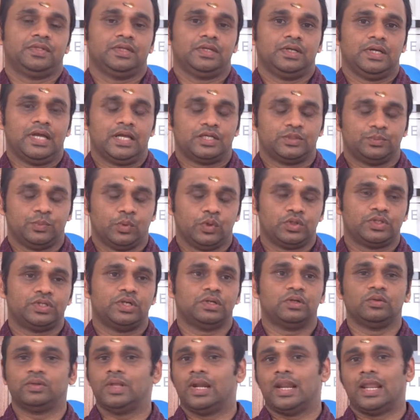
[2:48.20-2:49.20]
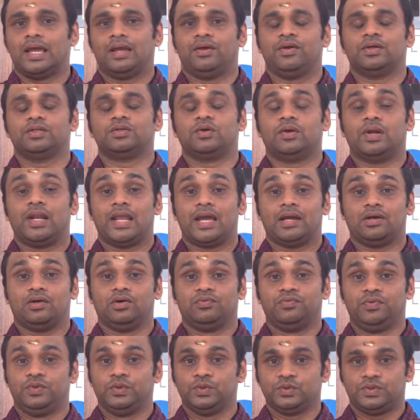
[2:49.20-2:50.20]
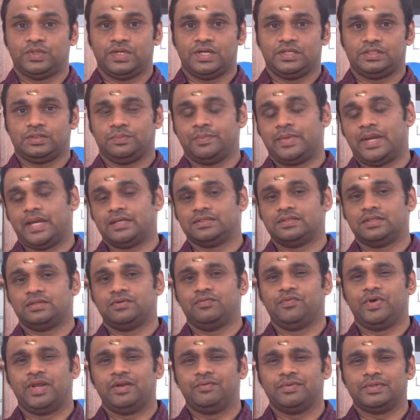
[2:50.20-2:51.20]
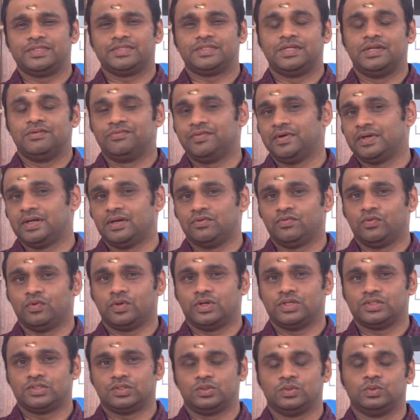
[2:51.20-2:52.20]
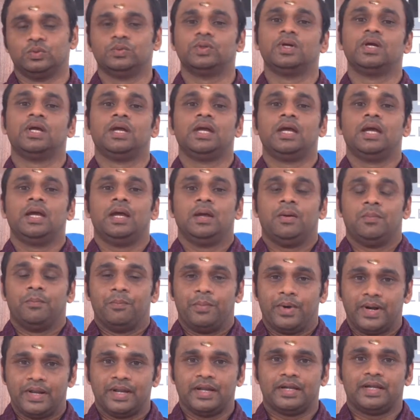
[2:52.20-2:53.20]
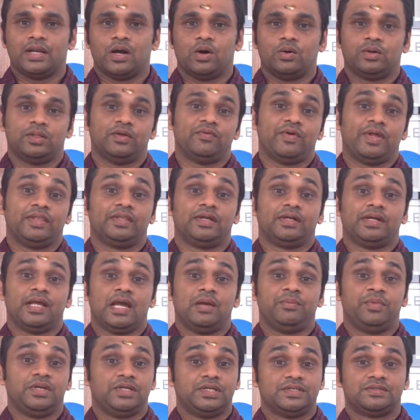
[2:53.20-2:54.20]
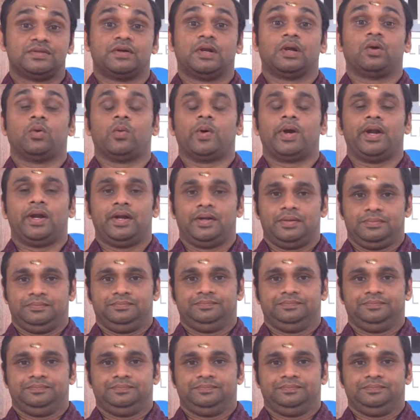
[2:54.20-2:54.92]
exposure to the language or lack of usage makes it very much difficult for us to bring it out when the time it is required.